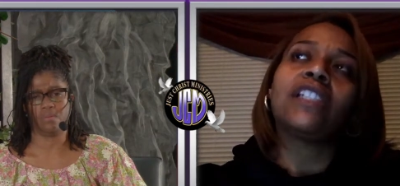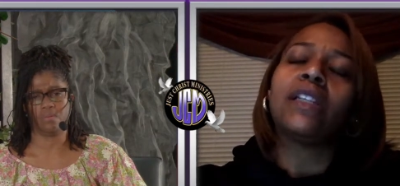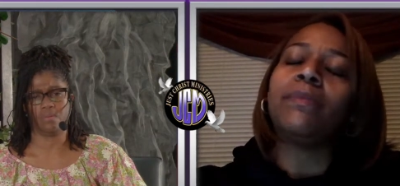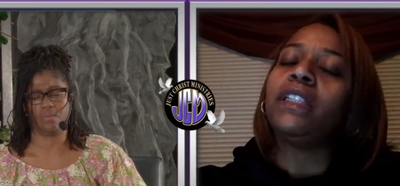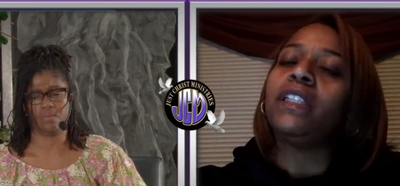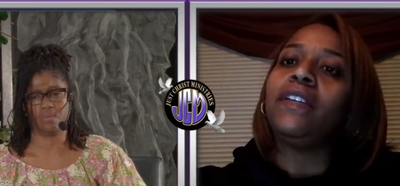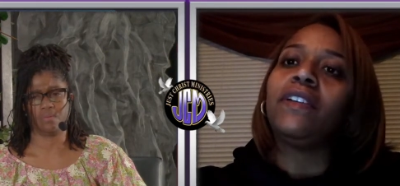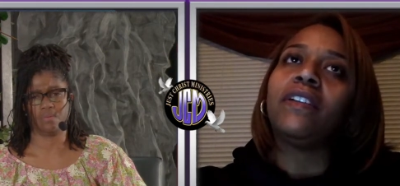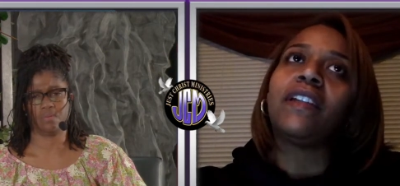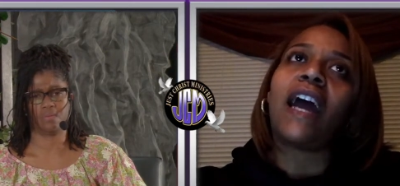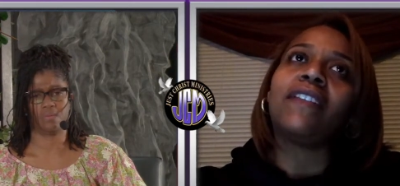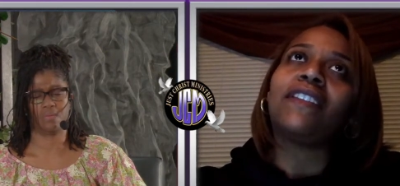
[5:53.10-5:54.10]
Speaker 1: Actually,
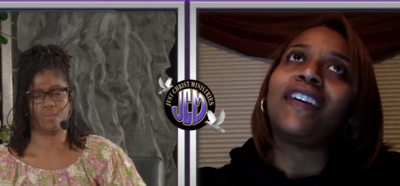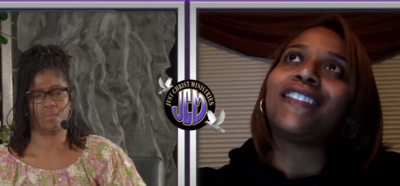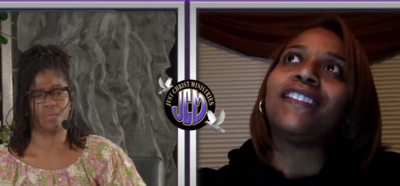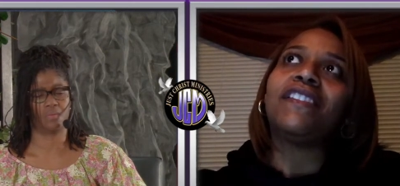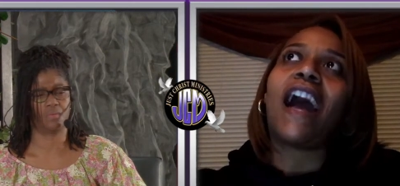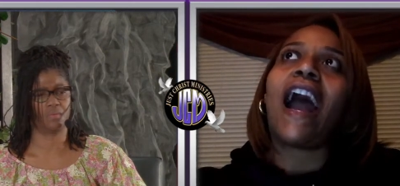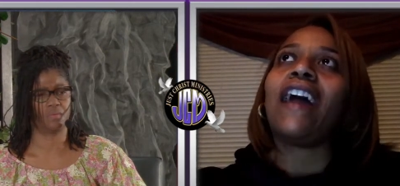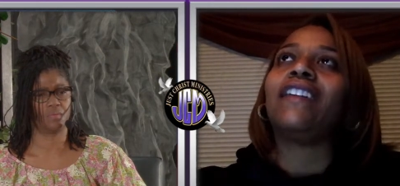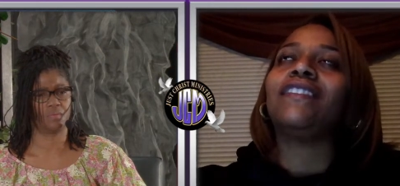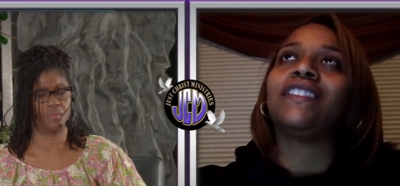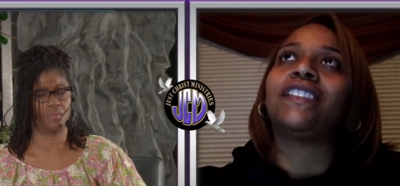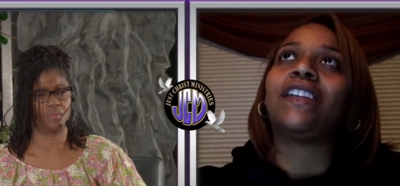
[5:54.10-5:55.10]
believe it or not, that's a
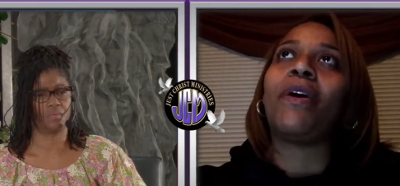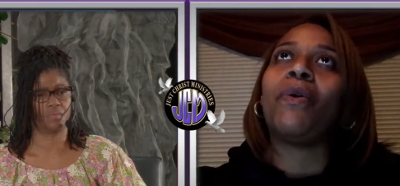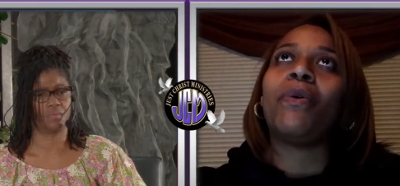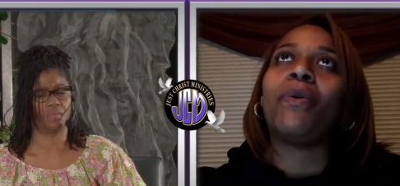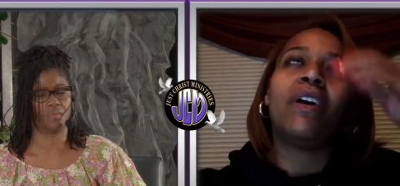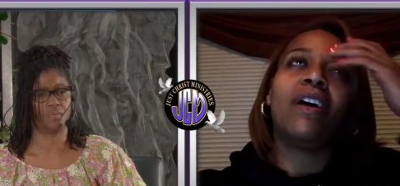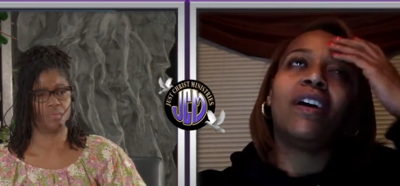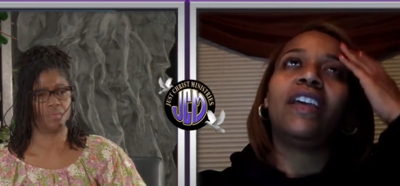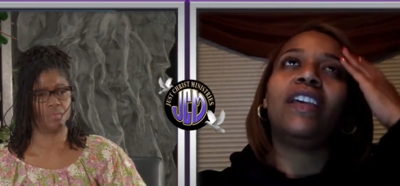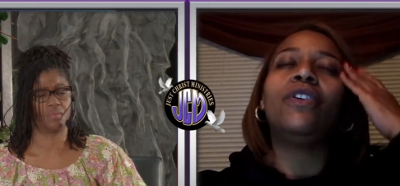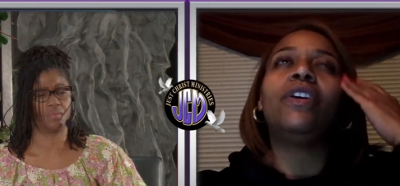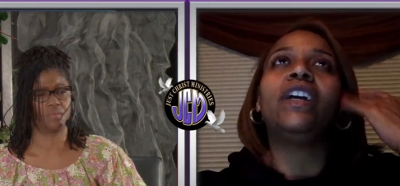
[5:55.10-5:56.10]
lot. So
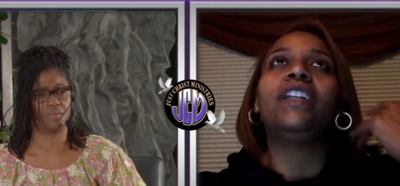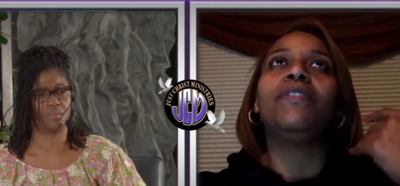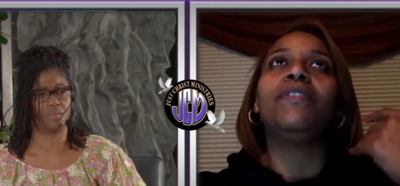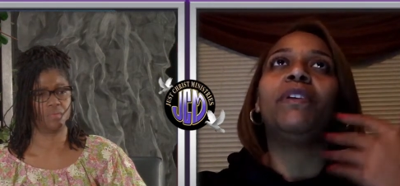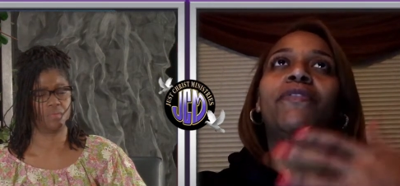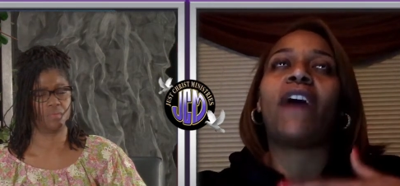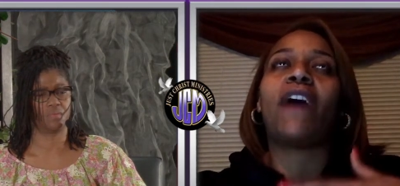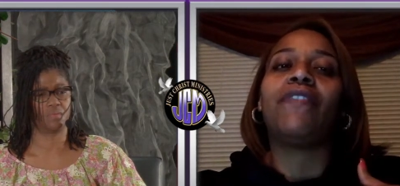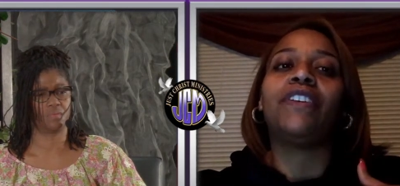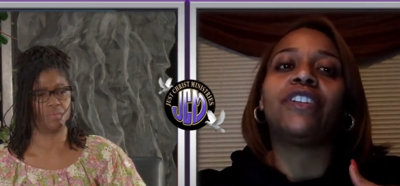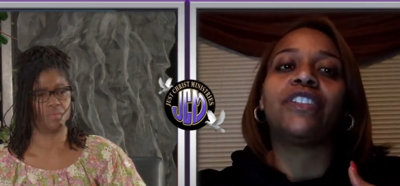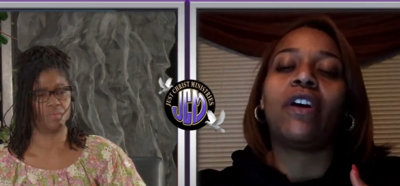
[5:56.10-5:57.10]
you can even be
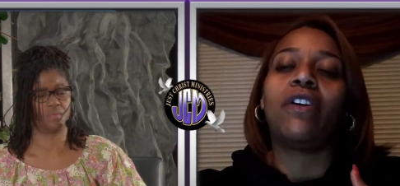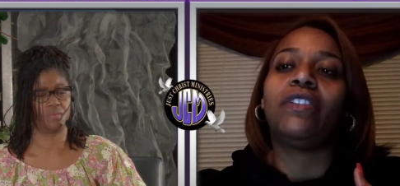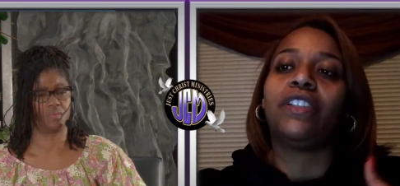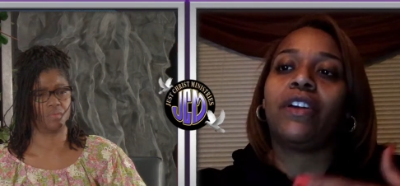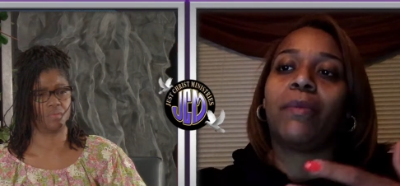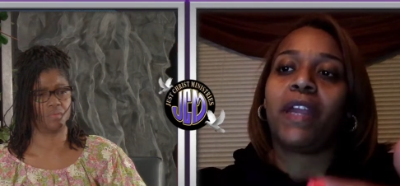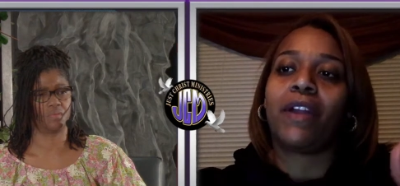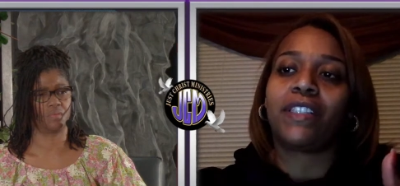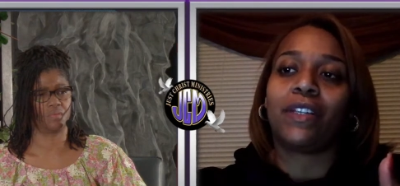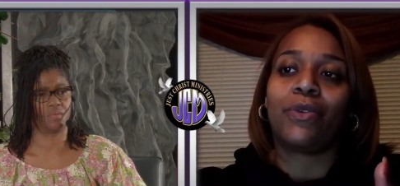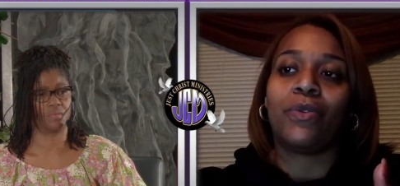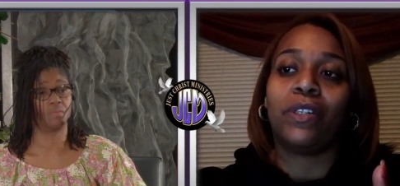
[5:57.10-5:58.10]
five years old and your
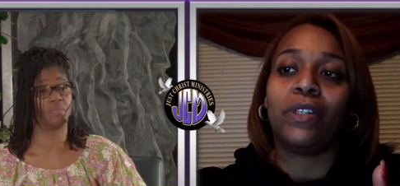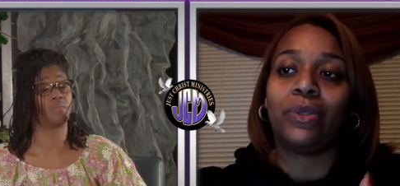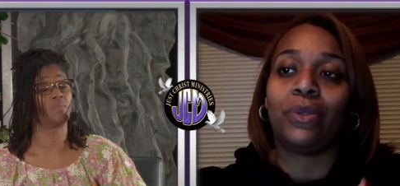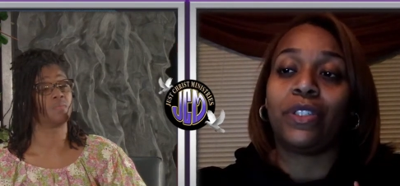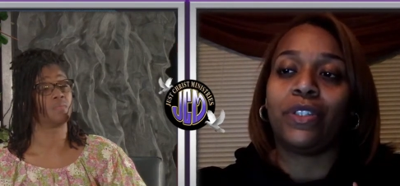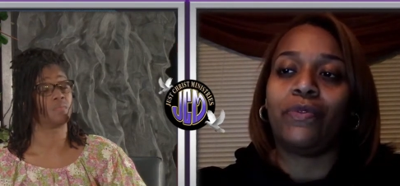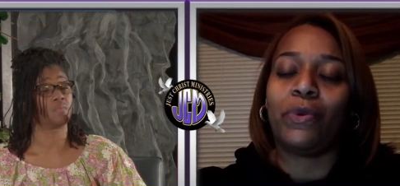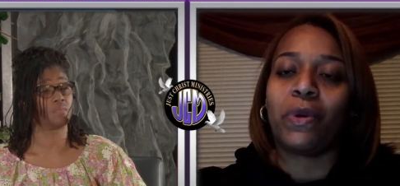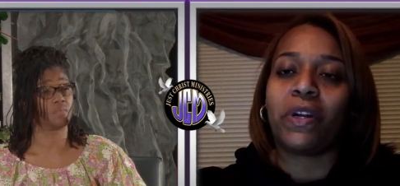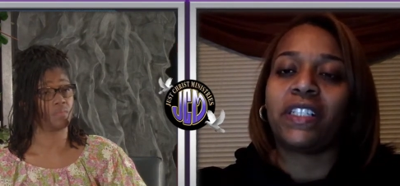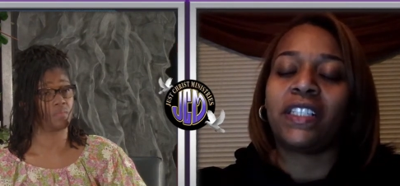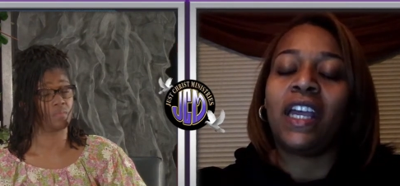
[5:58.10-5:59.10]
parents are going through a
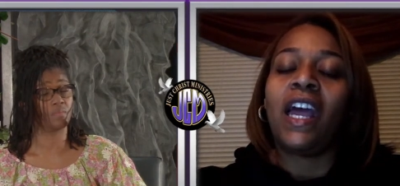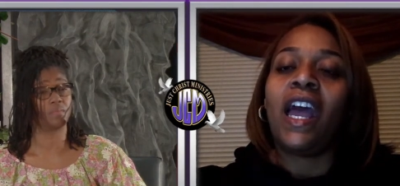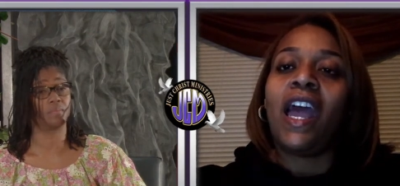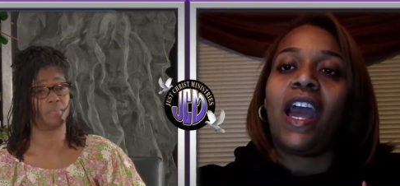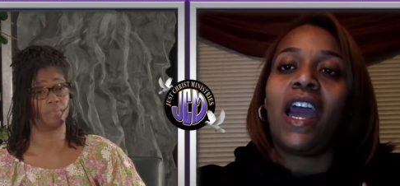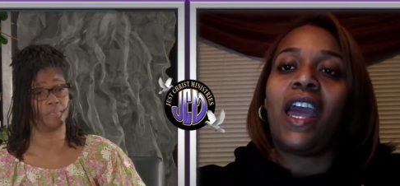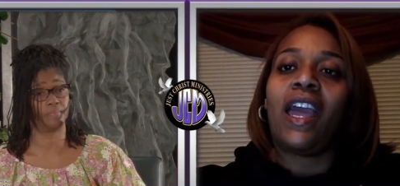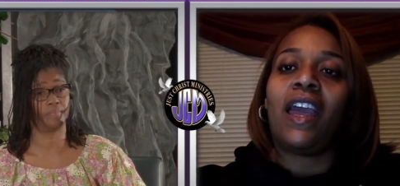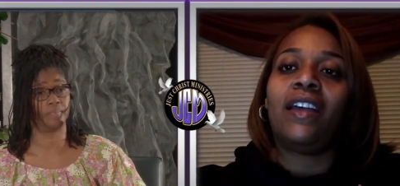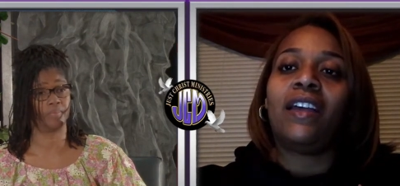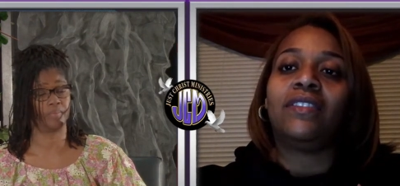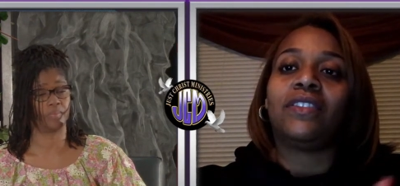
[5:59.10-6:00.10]
divorce, mm-hmm.
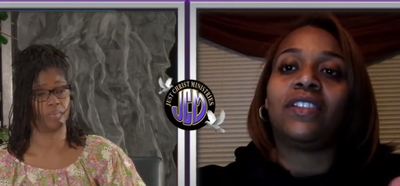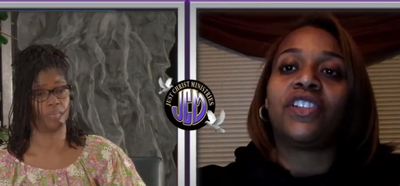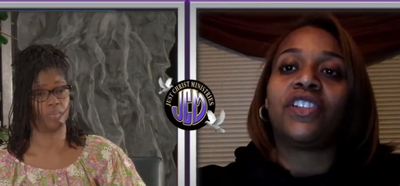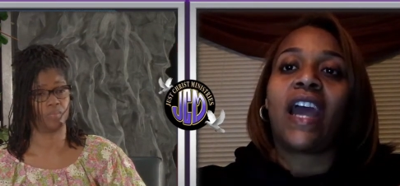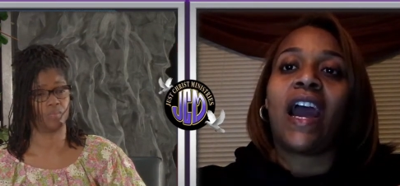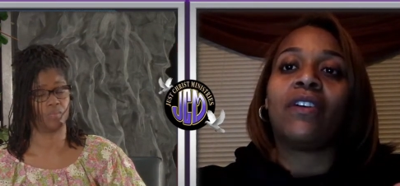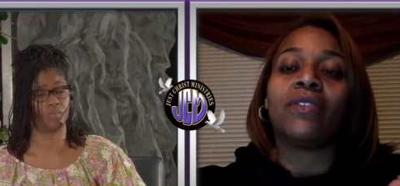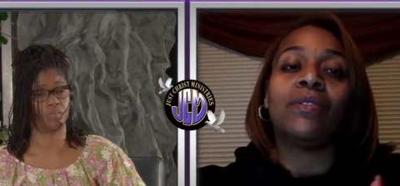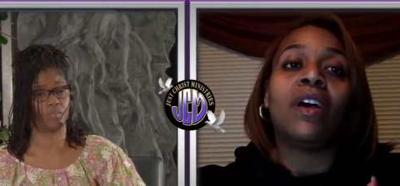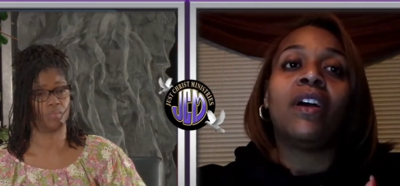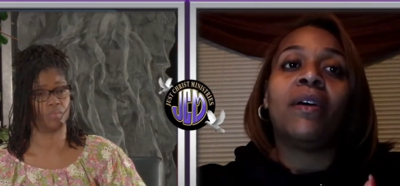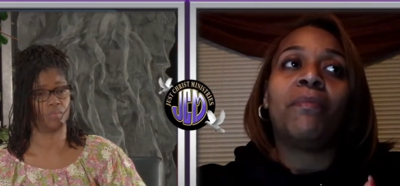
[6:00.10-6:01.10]
and the child
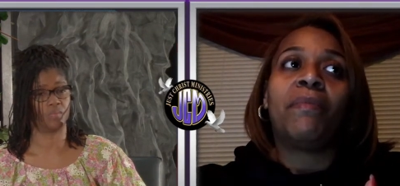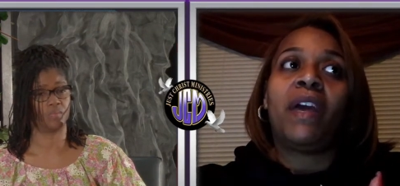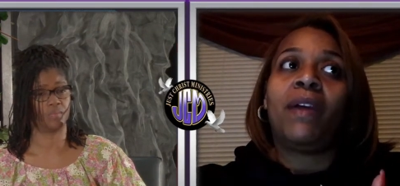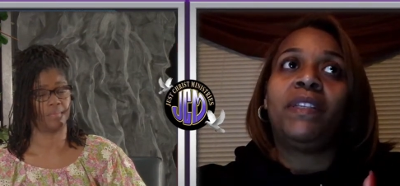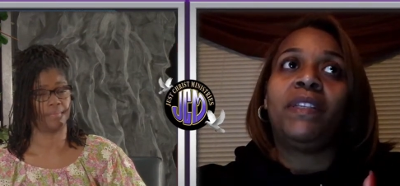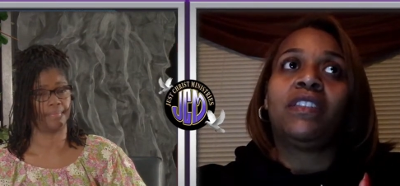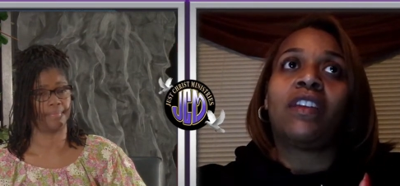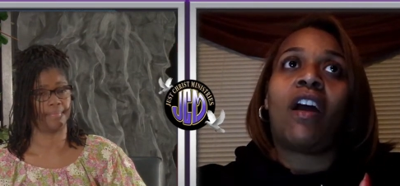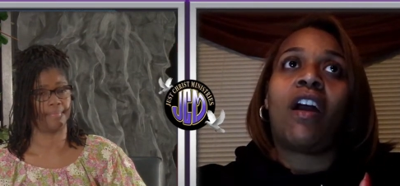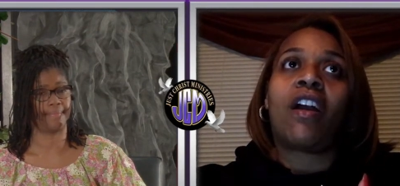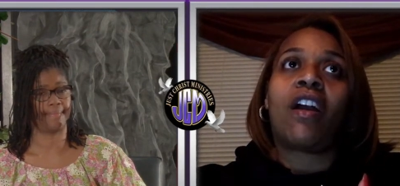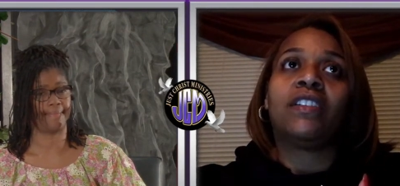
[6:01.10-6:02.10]
maybe
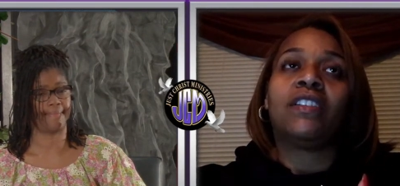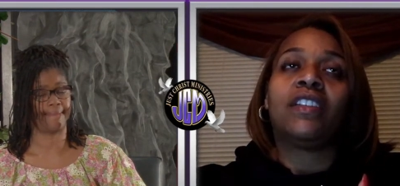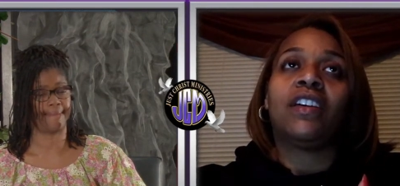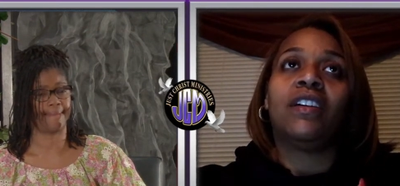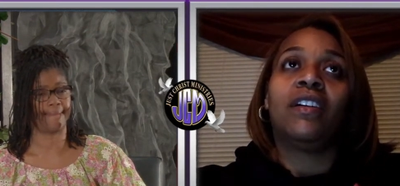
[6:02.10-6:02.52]
starts